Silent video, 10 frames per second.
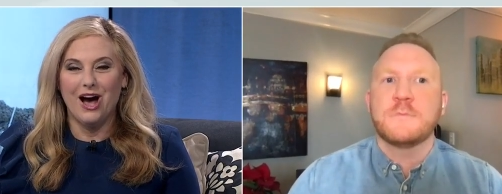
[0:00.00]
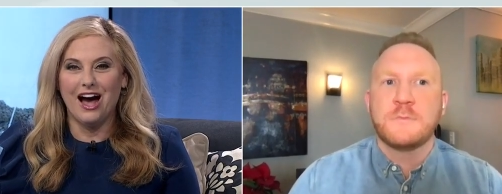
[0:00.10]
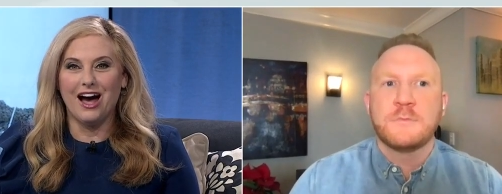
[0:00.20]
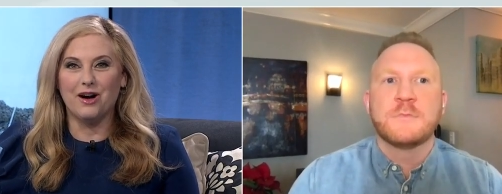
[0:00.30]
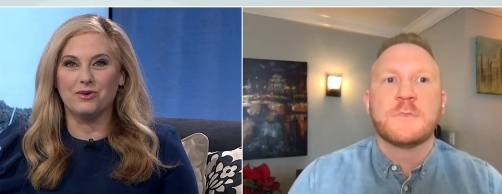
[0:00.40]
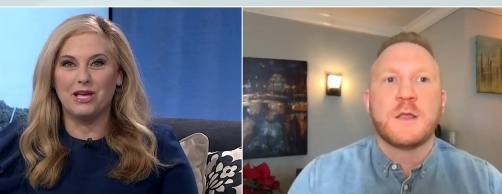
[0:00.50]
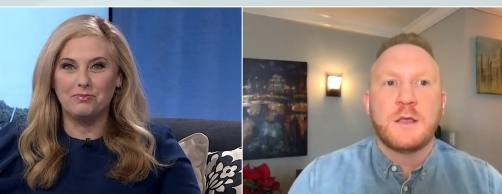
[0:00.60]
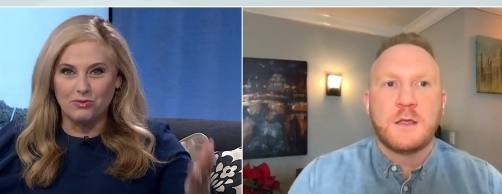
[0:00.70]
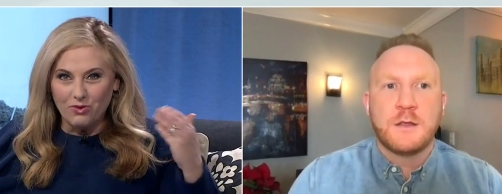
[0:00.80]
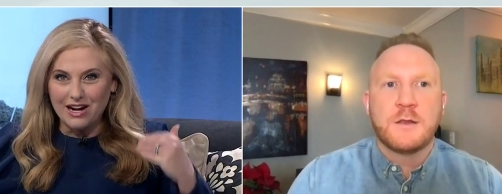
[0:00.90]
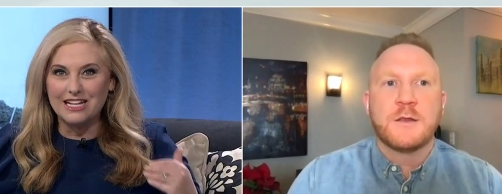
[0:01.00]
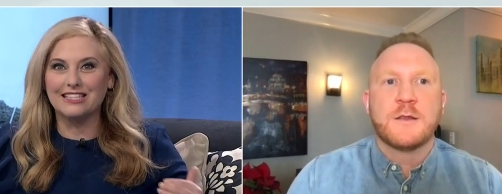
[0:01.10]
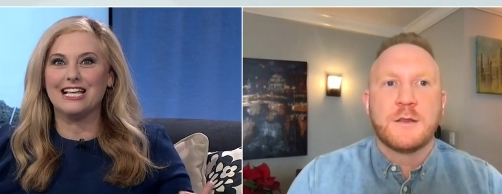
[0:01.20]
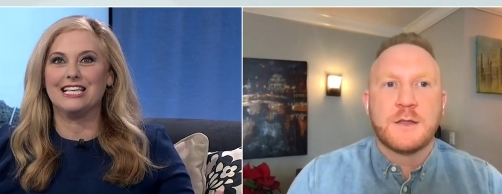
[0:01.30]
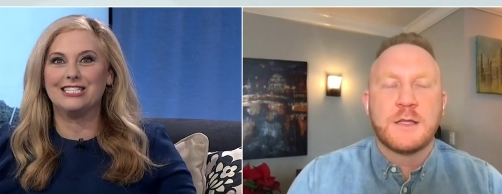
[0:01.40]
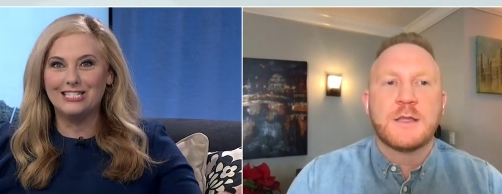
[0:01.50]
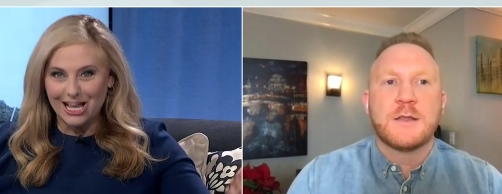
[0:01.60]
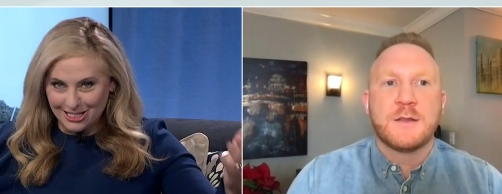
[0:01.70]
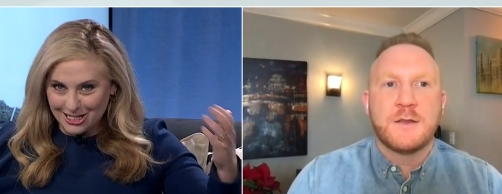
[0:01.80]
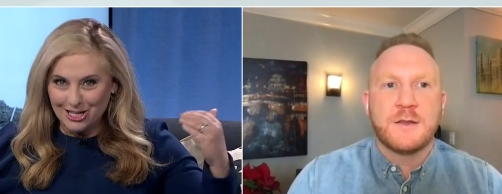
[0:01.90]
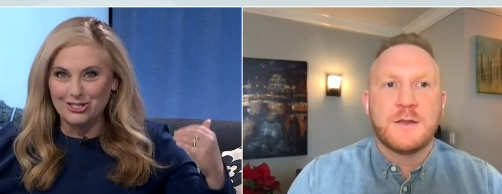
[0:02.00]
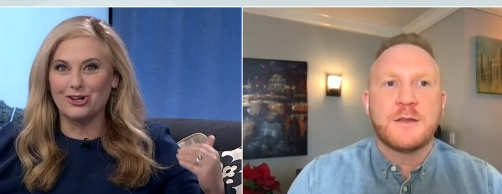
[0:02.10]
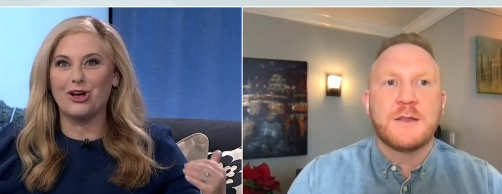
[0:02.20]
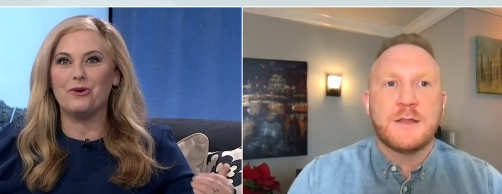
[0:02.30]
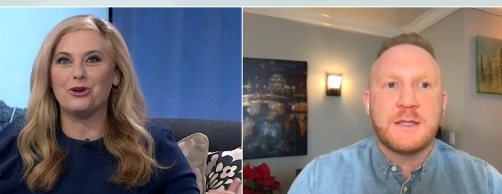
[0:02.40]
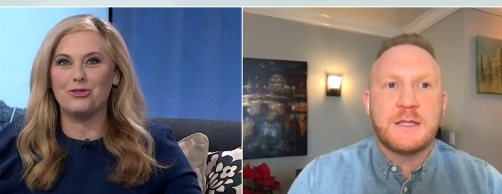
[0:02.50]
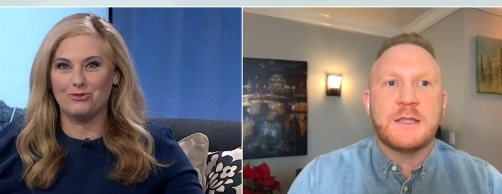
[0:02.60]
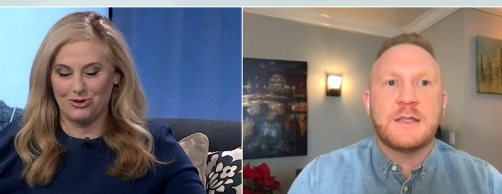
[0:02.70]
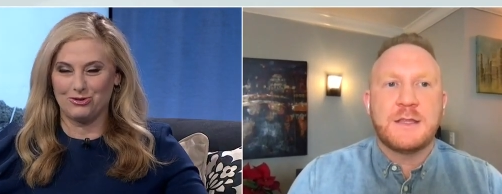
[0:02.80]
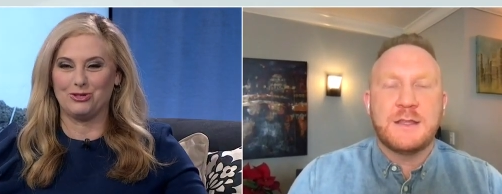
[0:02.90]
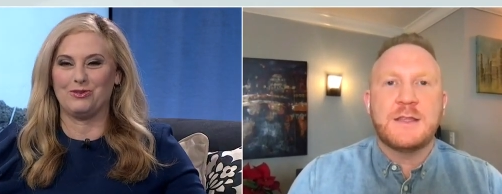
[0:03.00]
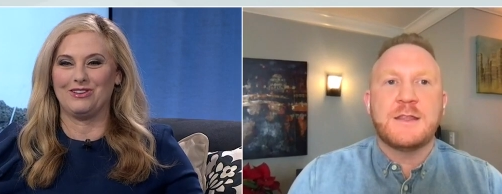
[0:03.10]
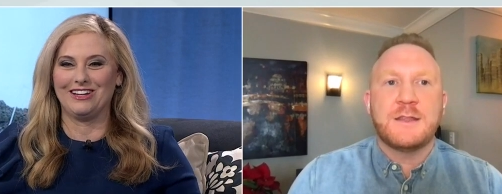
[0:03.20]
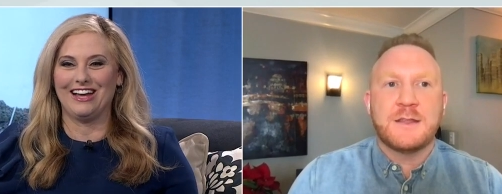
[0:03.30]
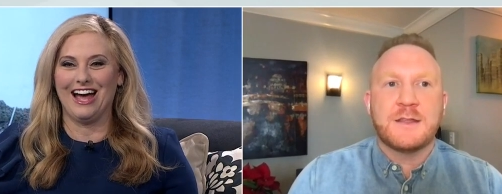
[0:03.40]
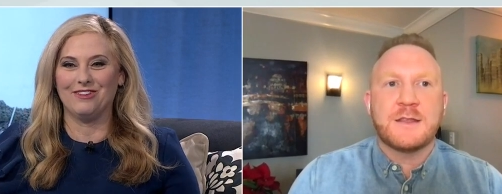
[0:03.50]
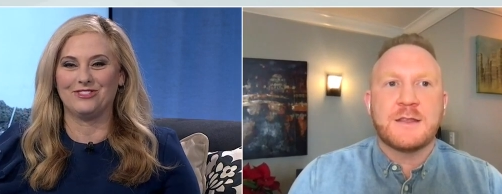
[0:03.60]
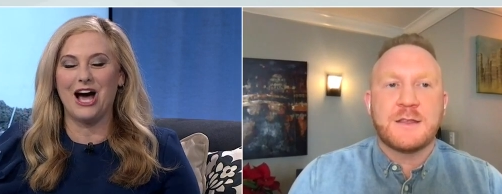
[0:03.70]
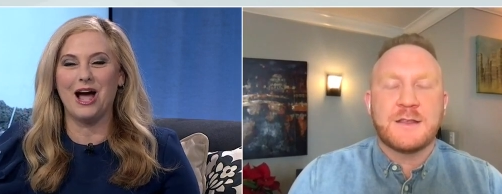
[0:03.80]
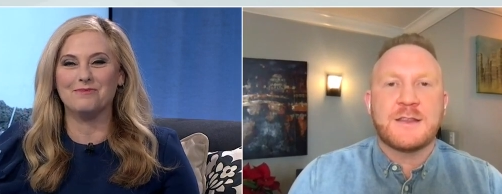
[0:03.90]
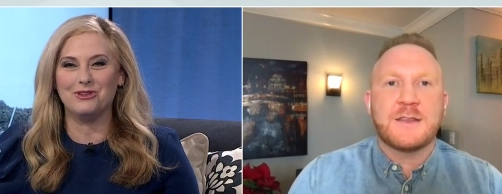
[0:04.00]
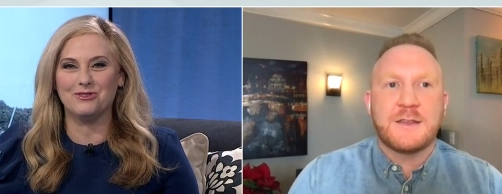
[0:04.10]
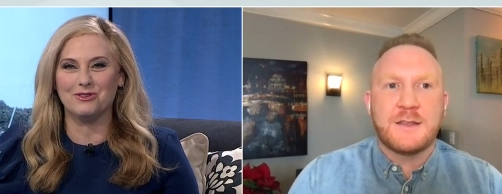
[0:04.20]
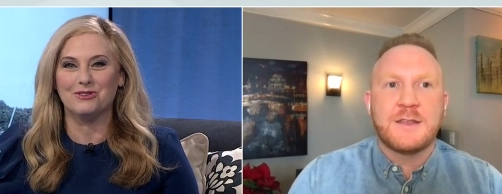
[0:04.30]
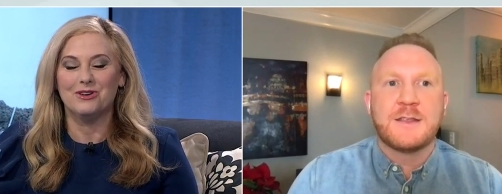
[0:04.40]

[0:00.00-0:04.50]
Speaker 1: Uh, we'll keep a running list as things are going through, so we have time, and you can